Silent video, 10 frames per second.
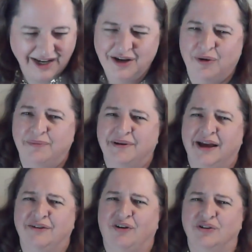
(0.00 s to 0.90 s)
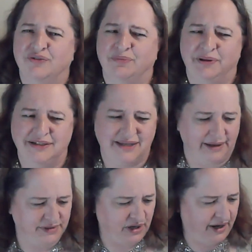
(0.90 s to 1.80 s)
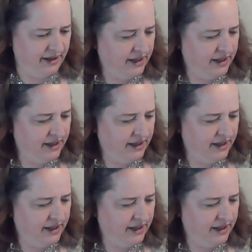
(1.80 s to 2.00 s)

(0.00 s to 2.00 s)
I know I'm kind of all over the place today. I'm sorry.